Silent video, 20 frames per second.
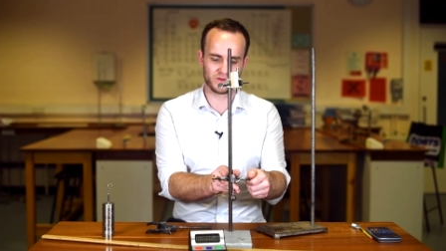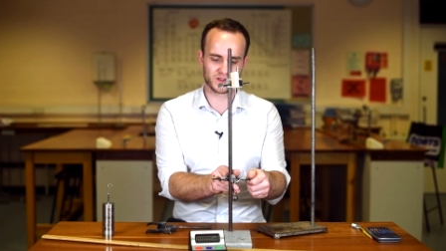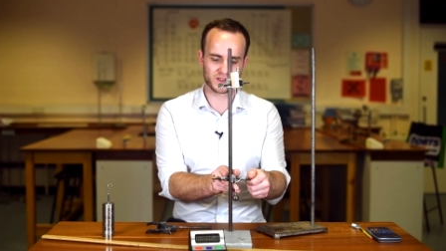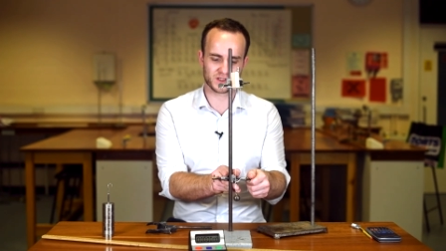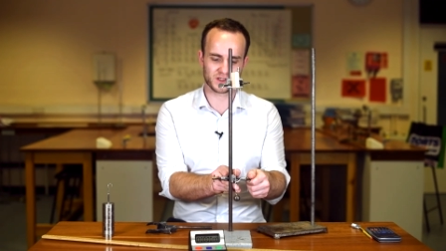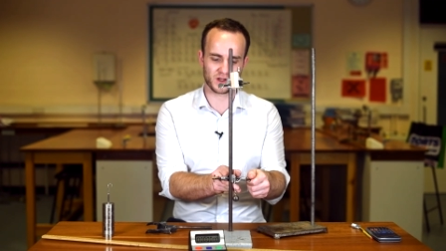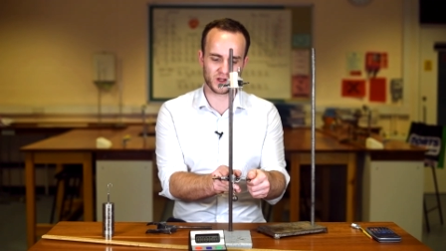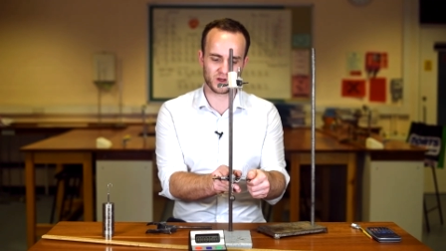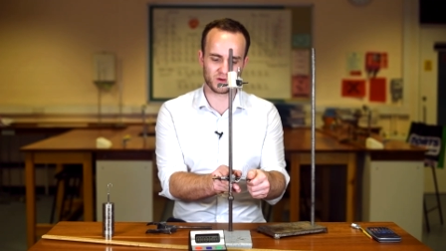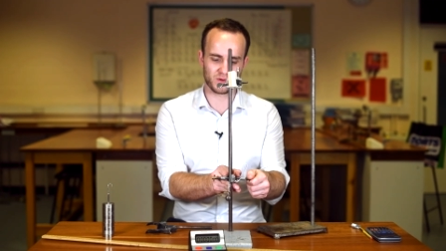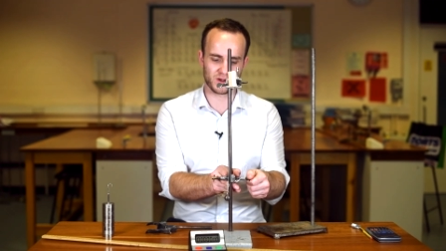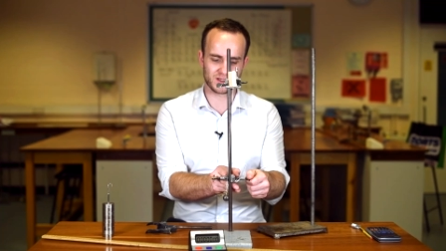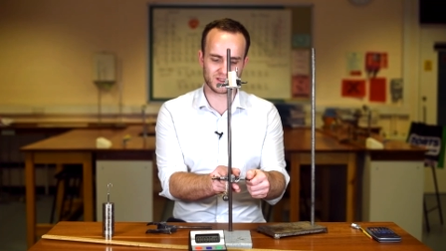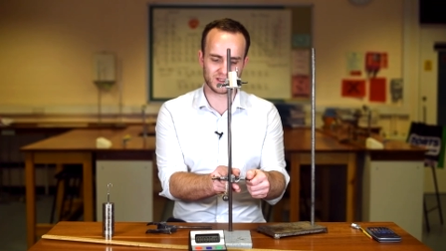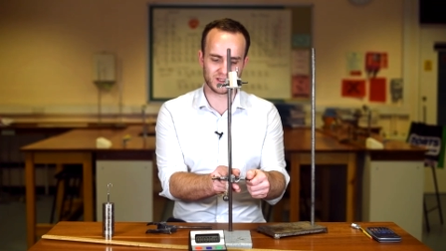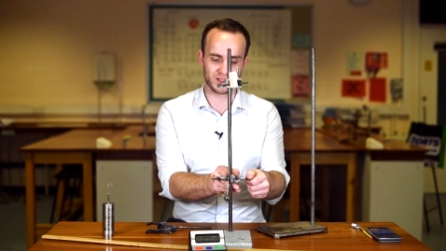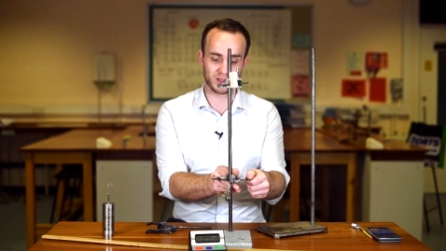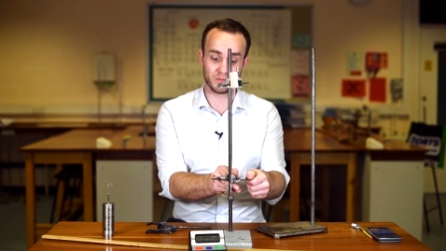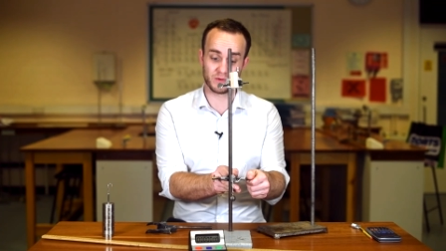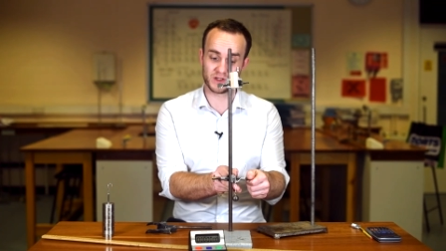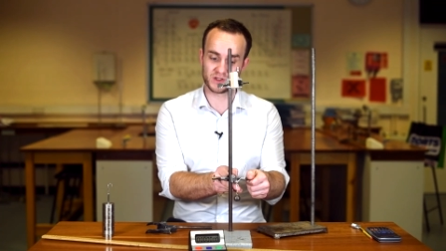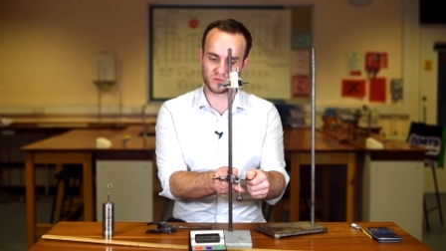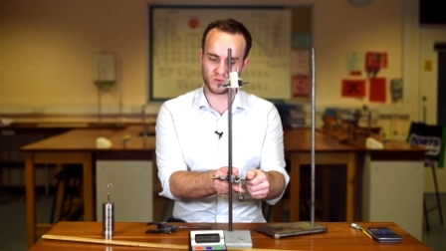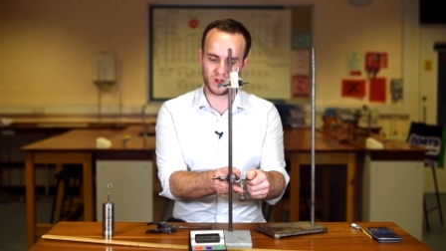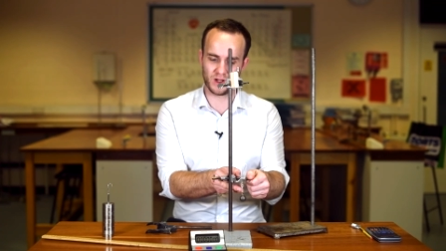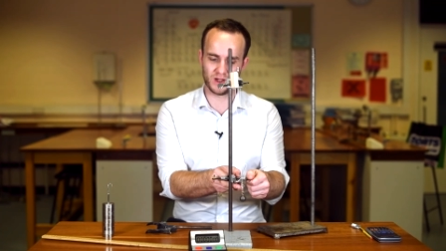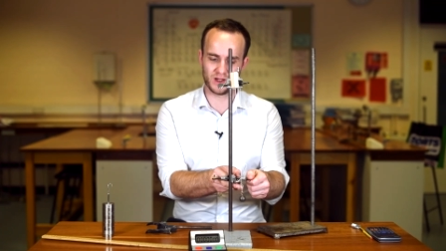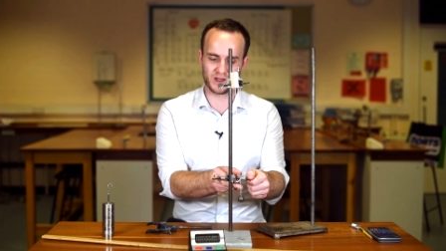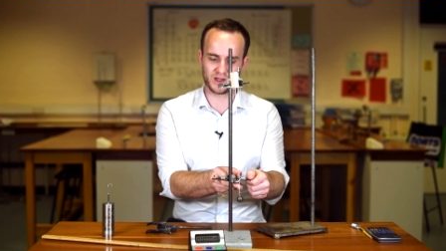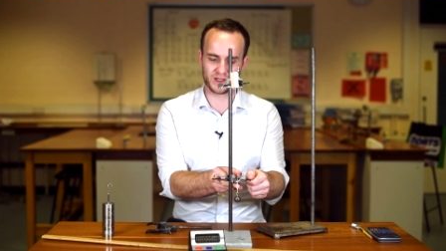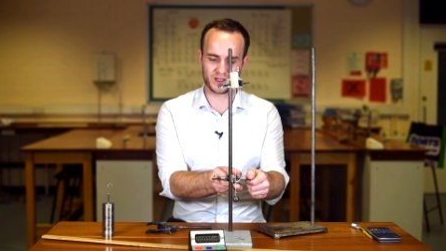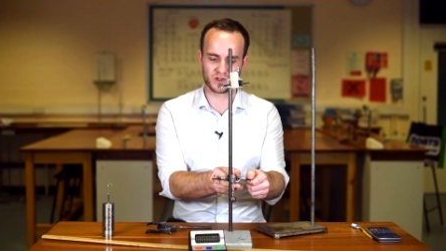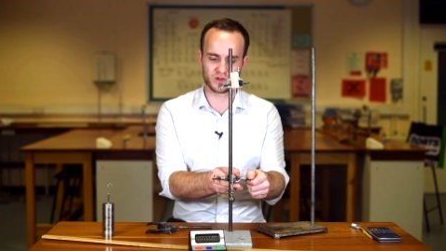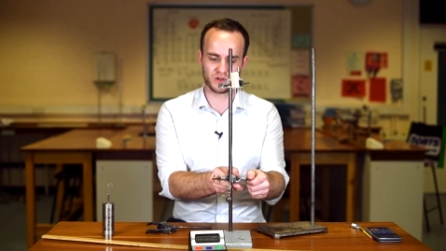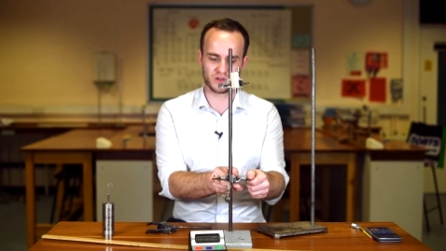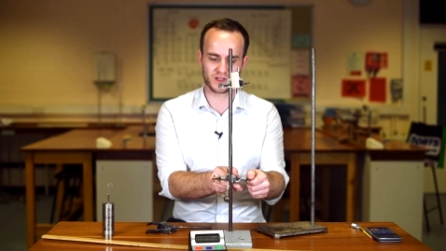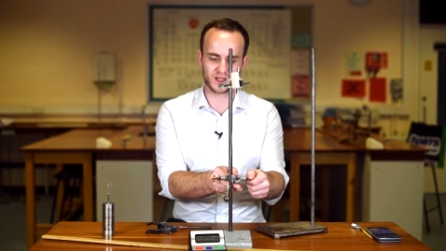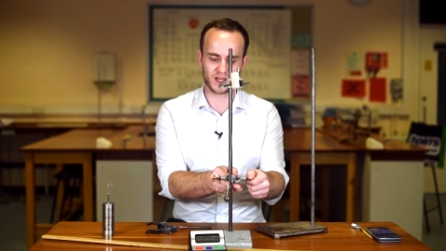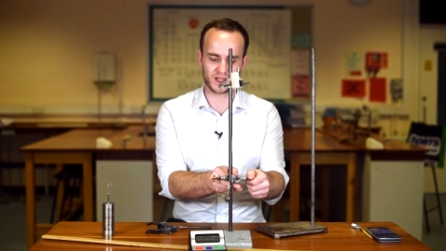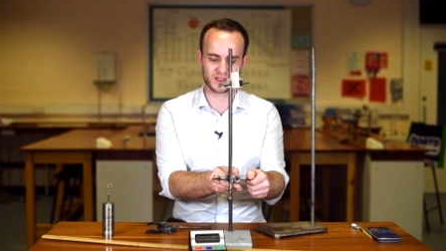sideways a little bit as well, and it
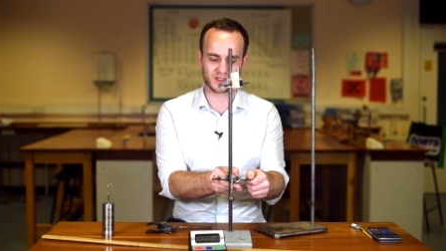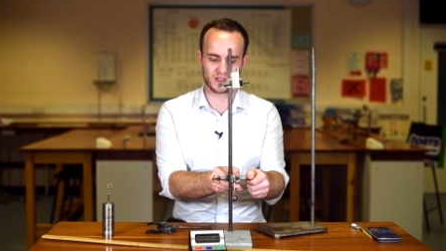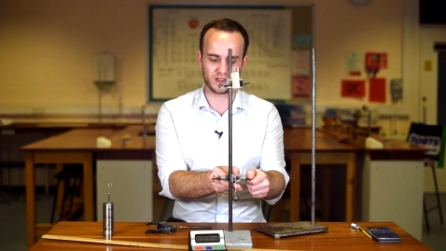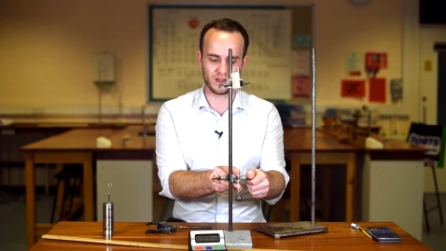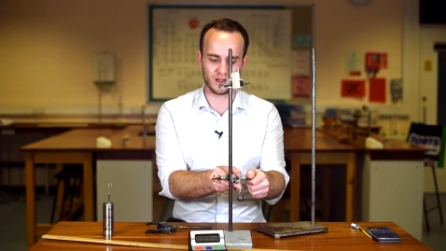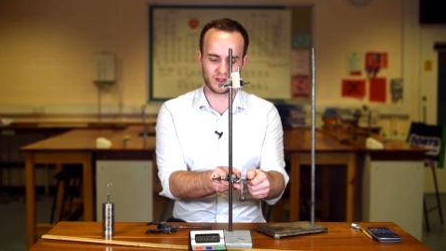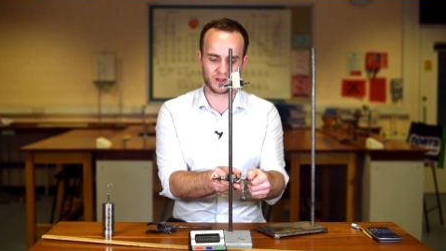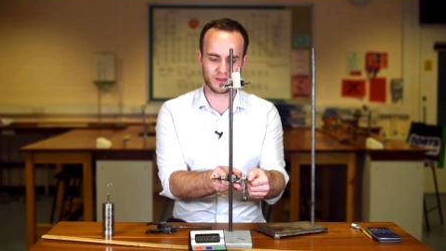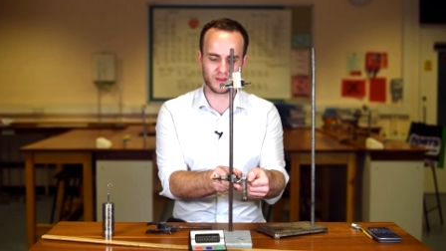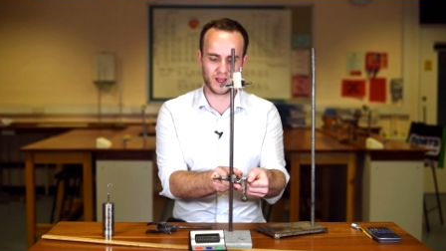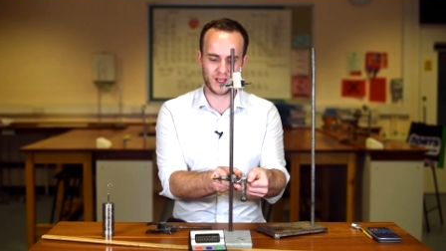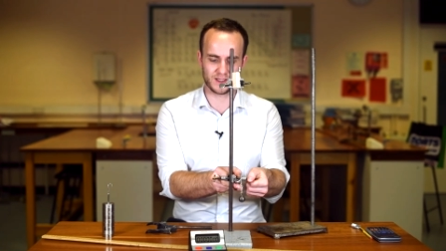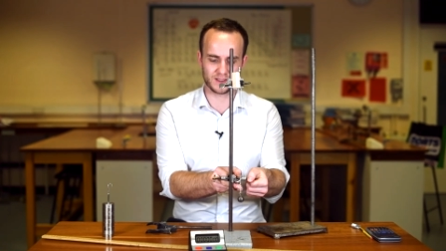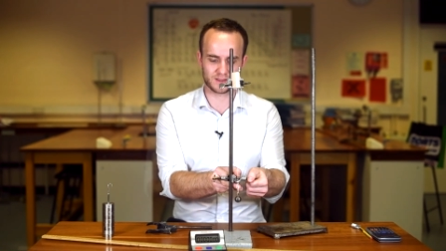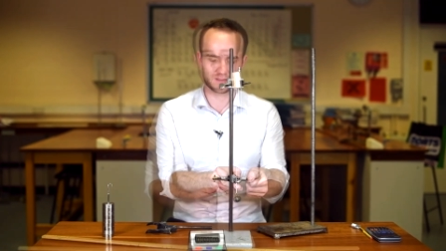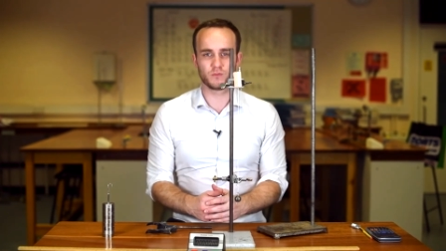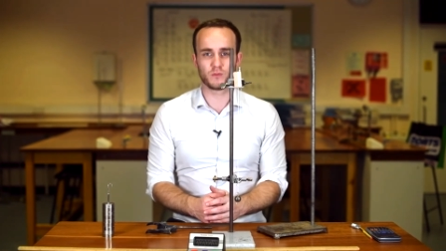could catch it like that.